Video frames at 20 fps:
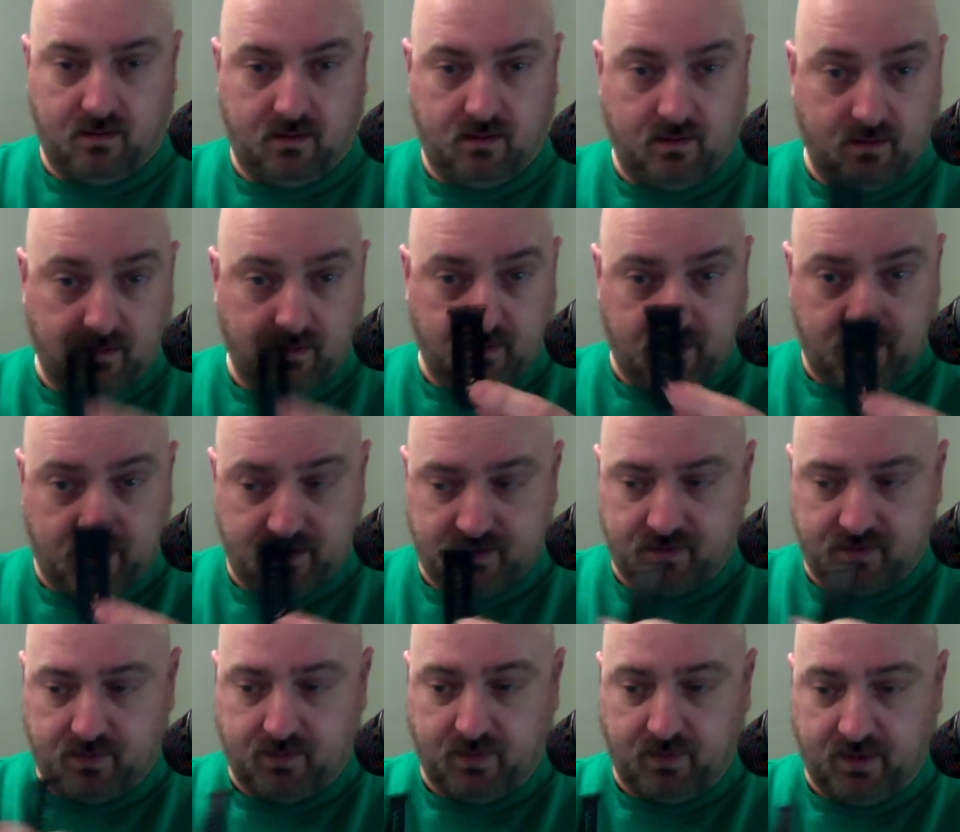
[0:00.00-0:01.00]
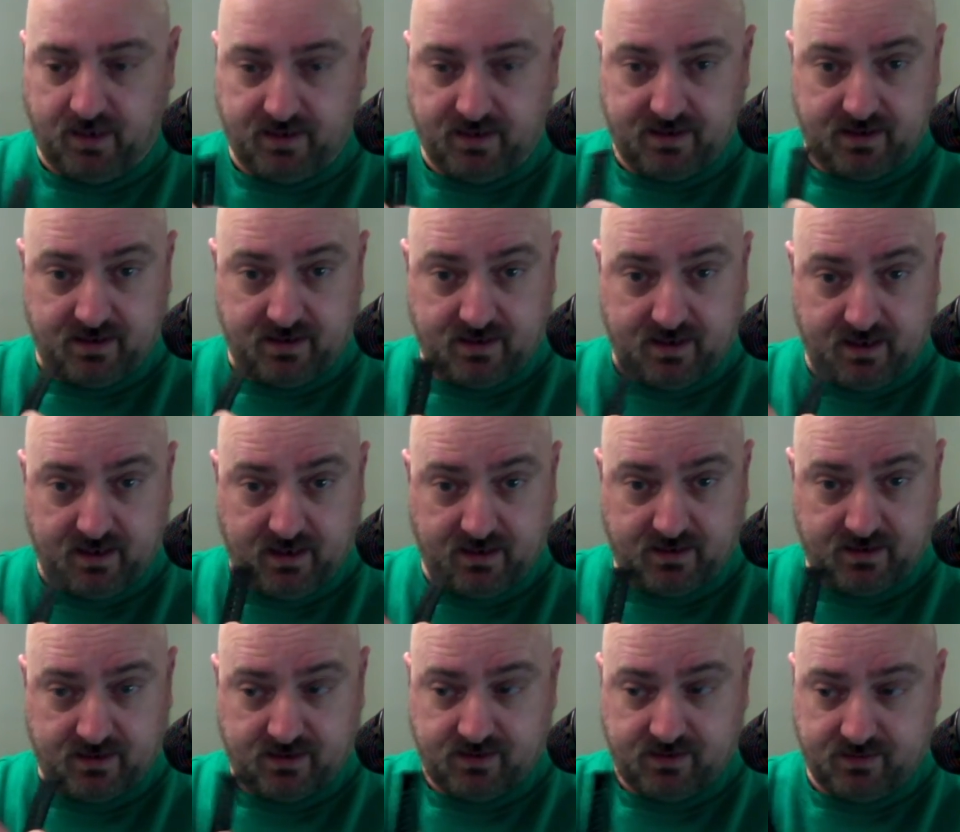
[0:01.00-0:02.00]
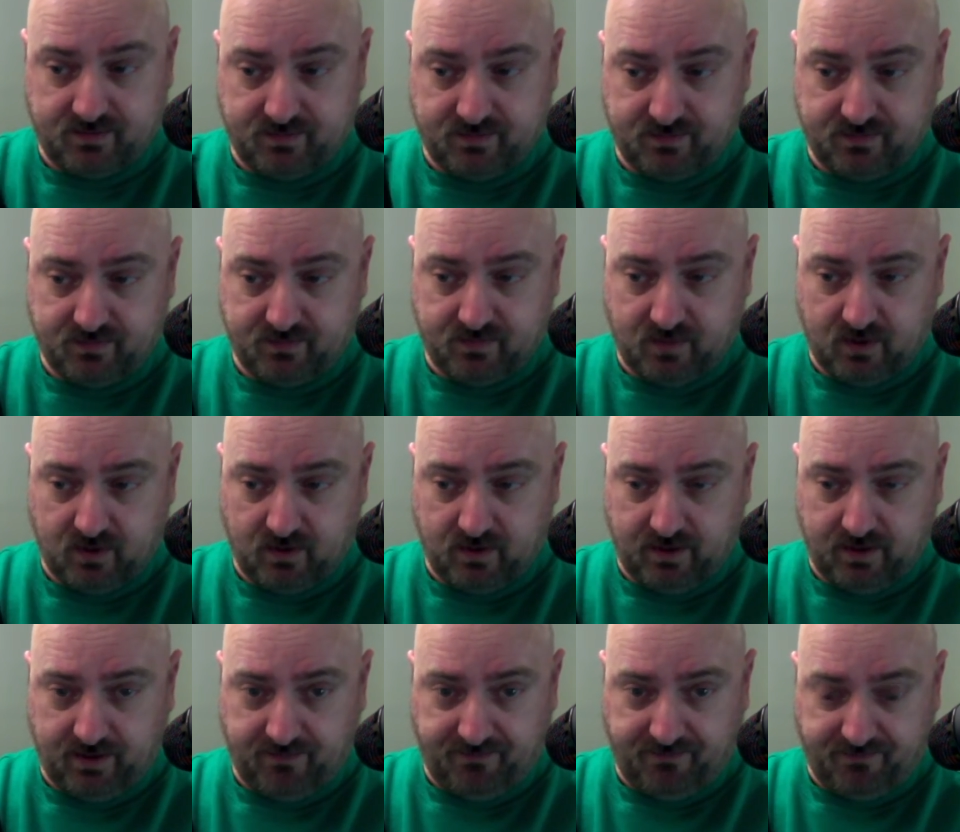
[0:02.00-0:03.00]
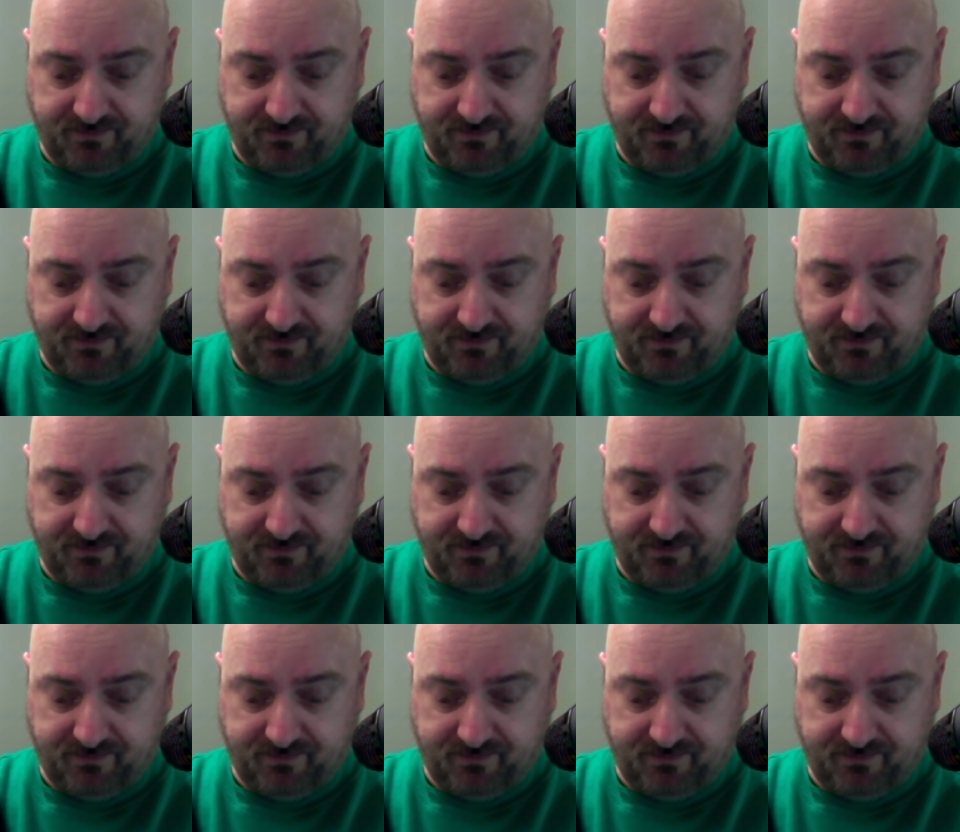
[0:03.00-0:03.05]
This replaces this. All right.